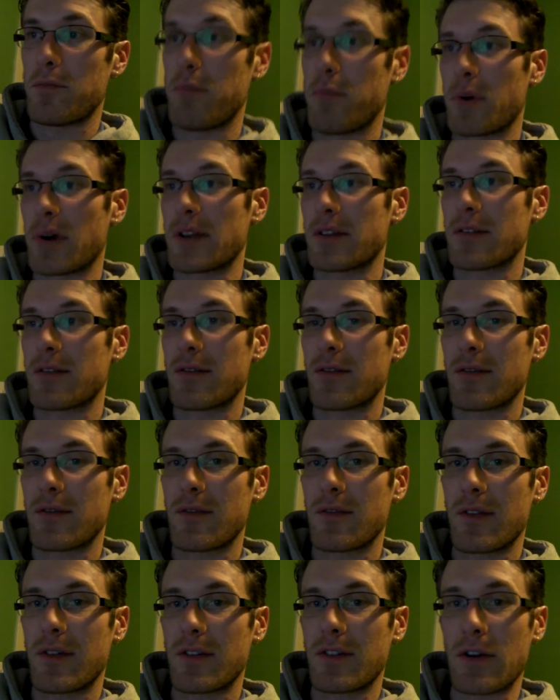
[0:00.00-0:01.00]
But
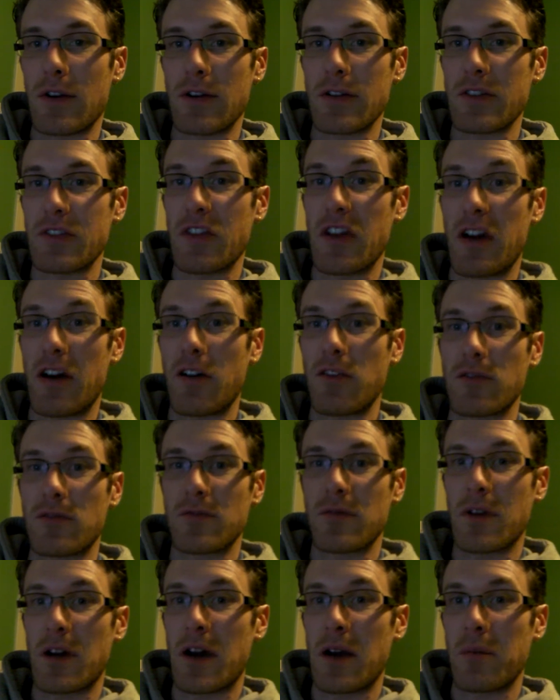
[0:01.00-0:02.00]
it turns out
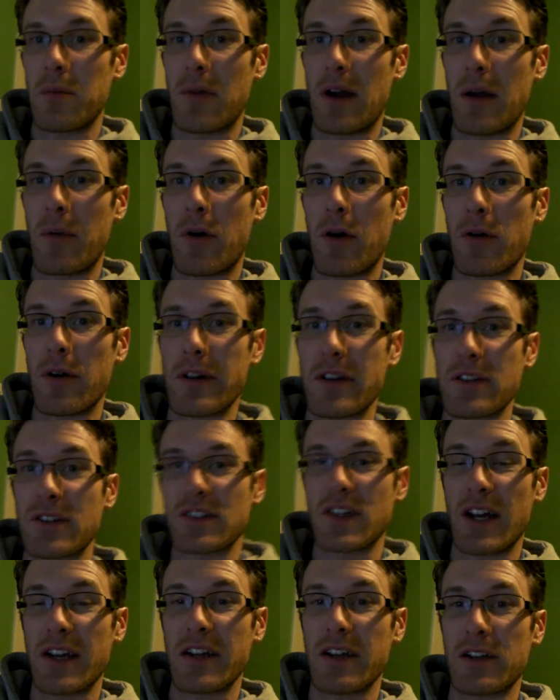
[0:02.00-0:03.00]
I'm already
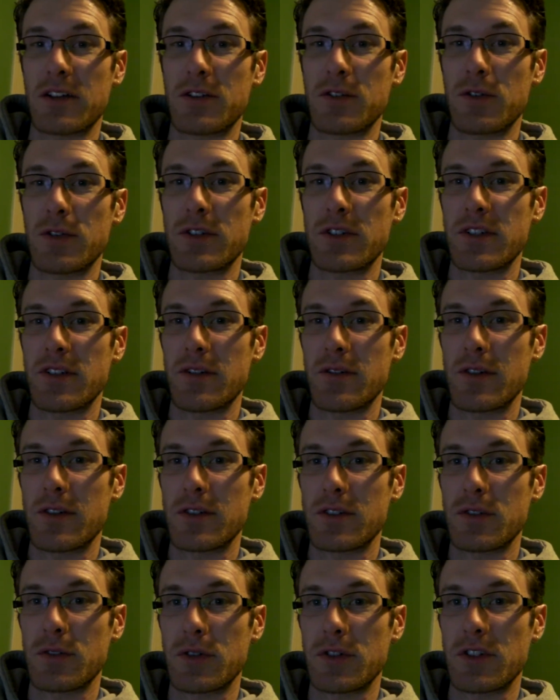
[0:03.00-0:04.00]
psychic to
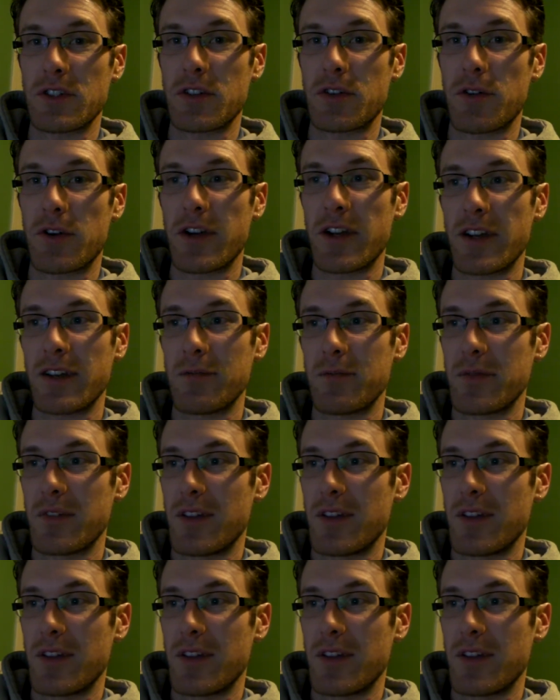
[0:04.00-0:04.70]
a degree,